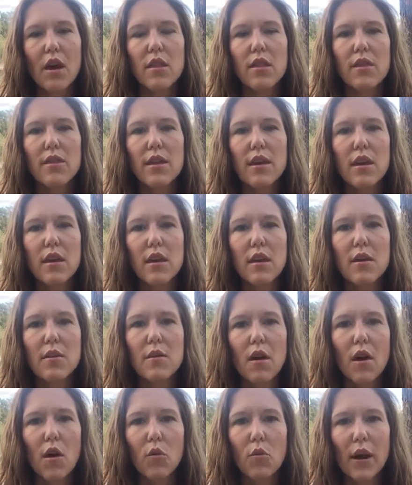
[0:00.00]
the
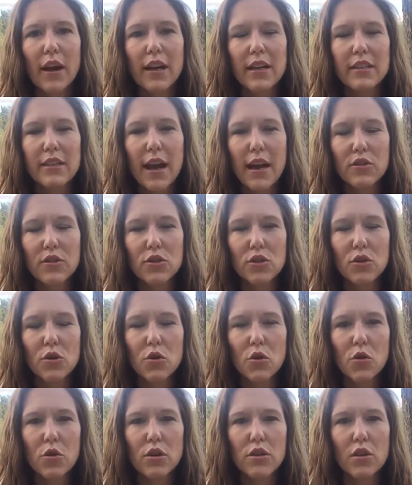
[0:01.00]
writing task 2
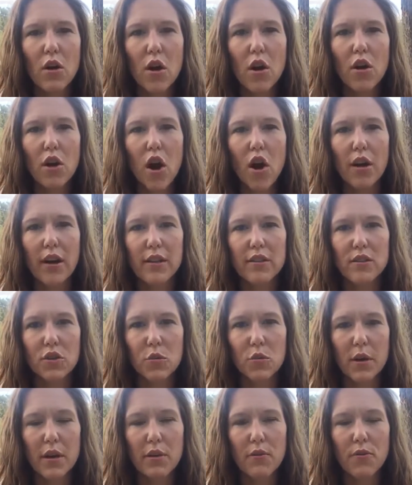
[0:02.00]
course on August the
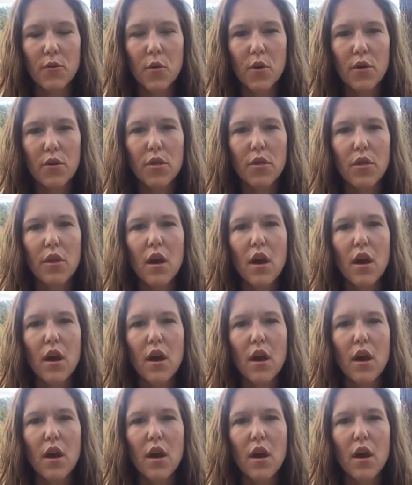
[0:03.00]
24th,